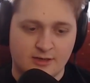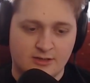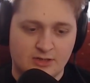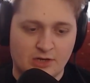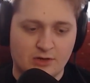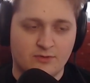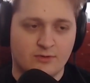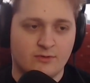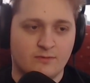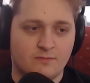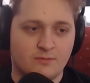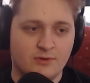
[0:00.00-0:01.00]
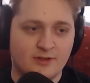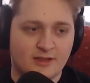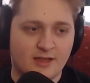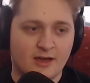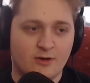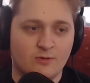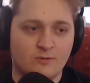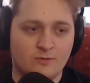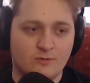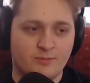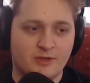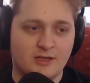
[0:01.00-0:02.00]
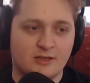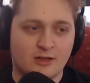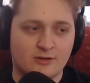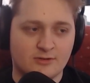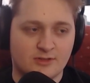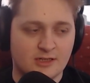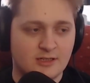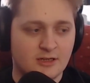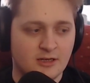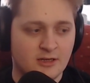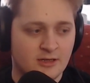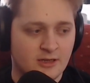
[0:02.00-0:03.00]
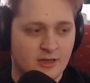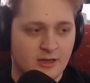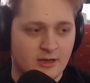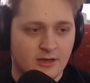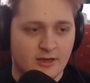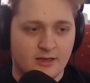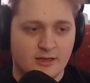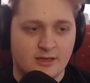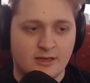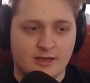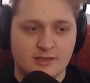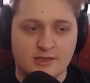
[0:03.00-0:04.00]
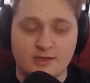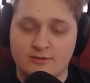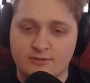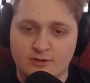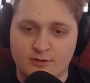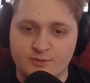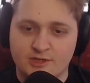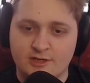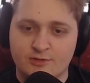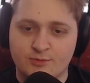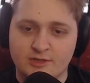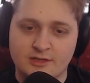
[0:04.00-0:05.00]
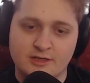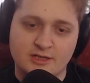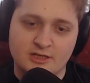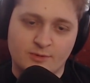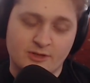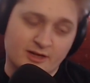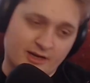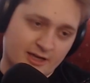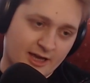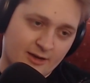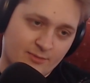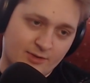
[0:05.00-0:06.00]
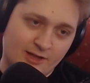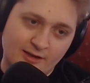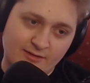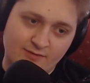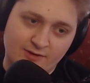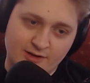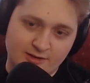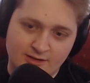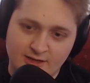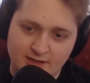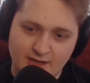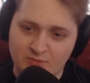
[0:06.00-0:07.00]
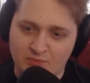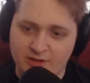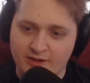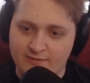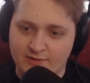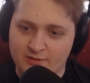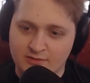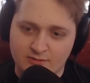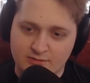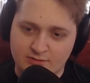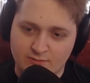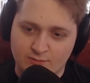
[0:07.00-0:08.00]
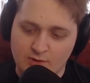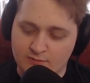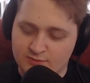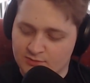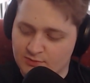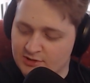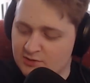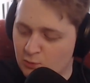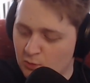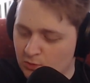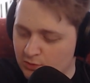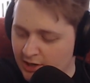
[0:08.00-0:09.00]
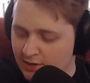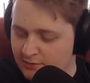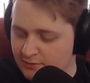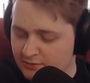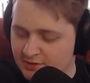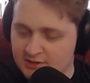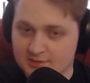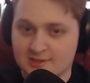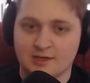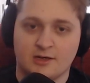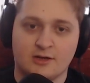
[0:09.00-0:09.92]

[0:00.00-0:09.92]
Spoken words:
So, with that all being noted, he has a little conversation with Denise, being like, I can't believe I was willing to walk out on all these